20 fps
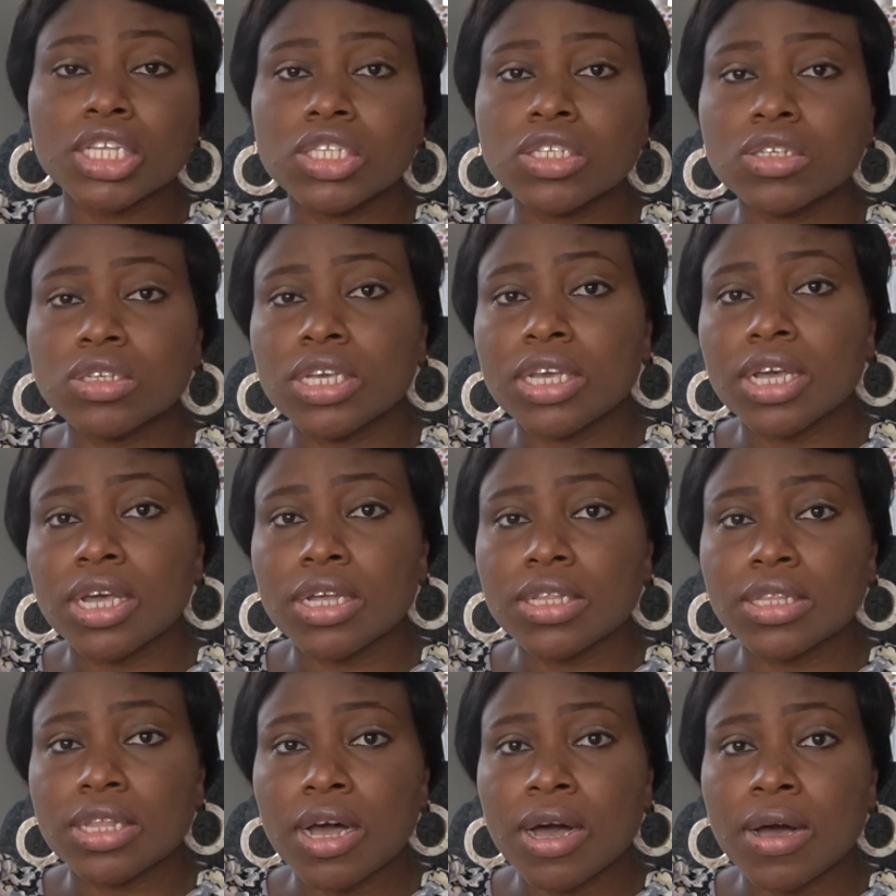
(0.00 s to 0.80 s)
to
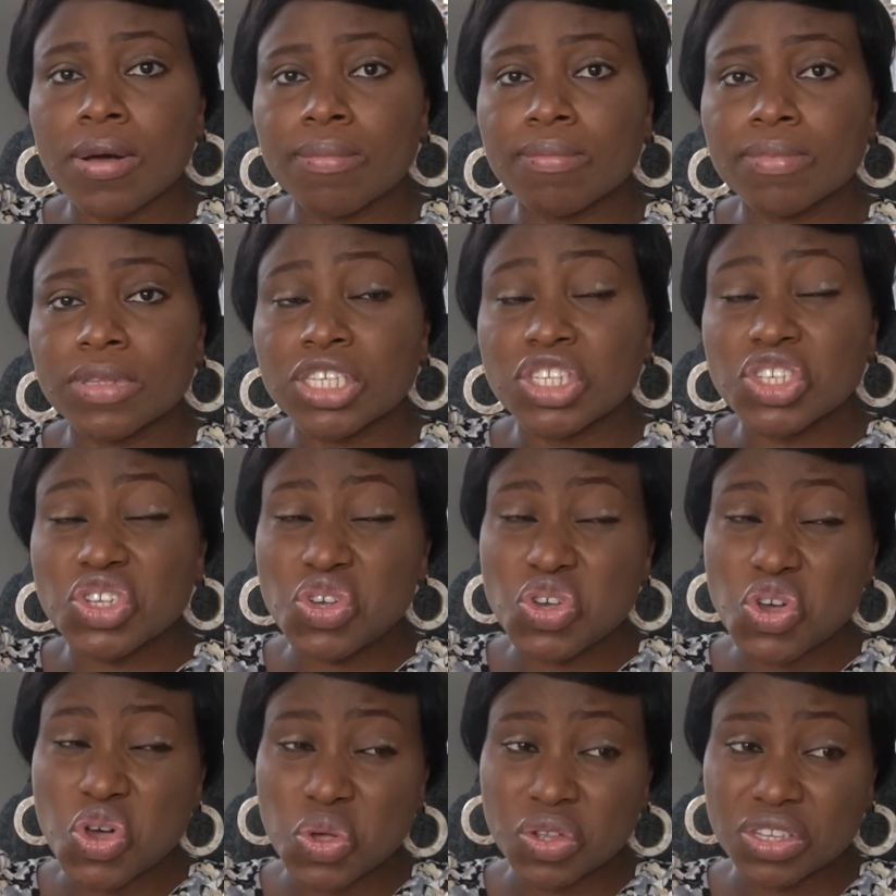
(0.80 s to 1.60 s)
get the
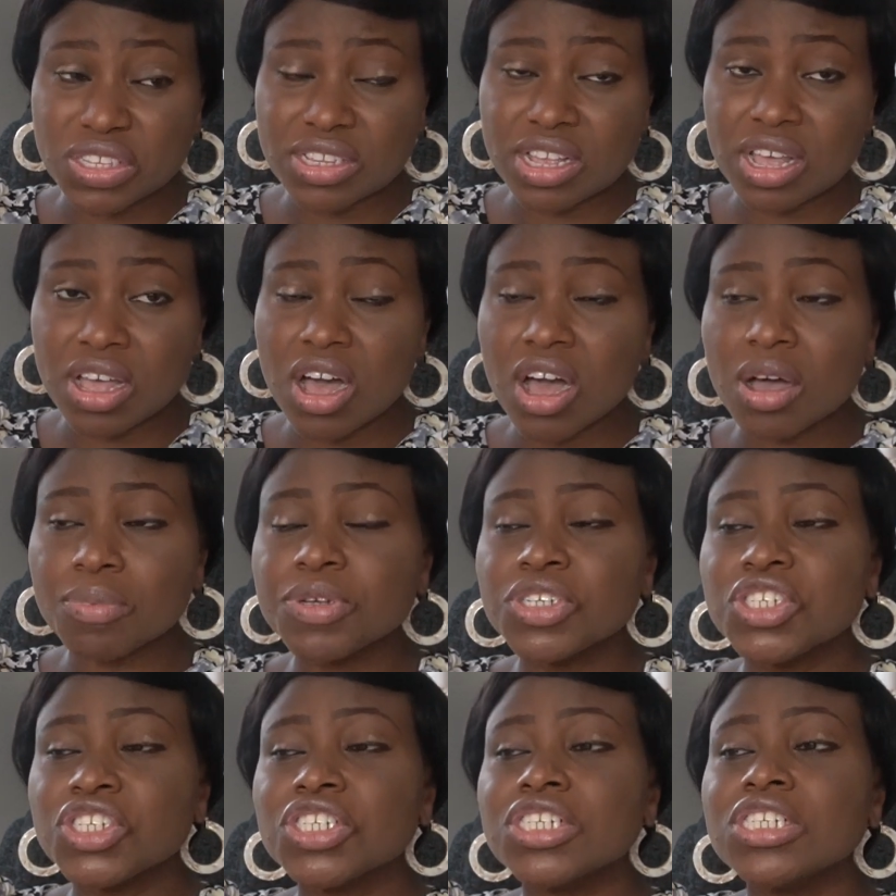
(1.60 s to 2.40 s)
school hostel
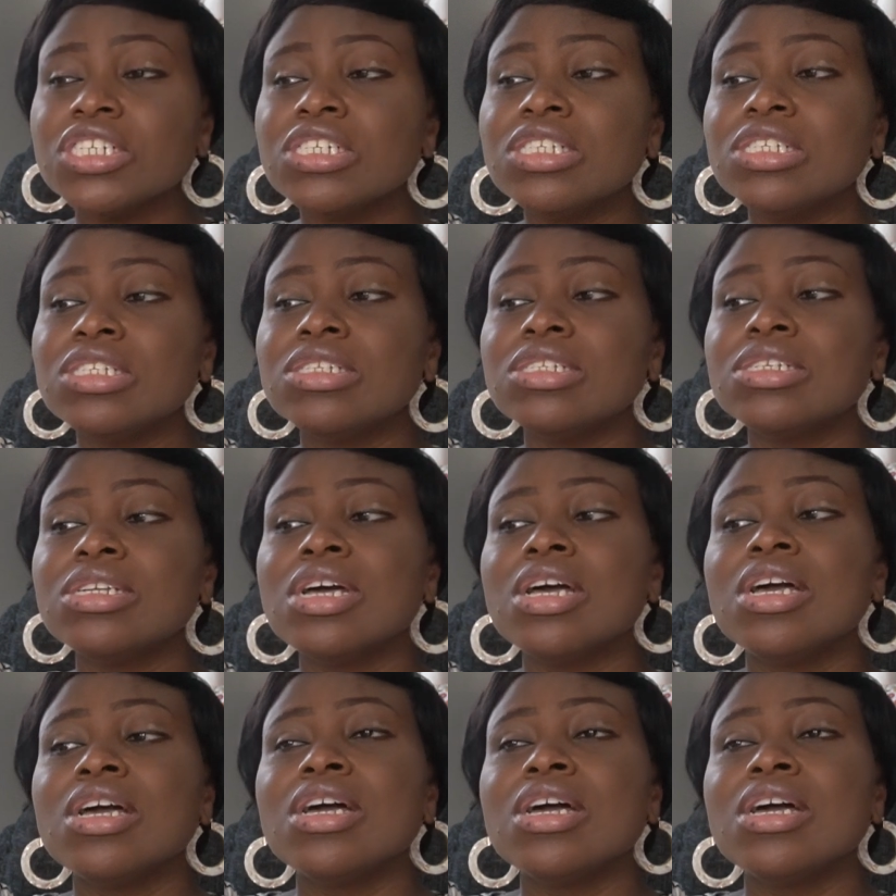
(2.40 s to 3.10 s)
option,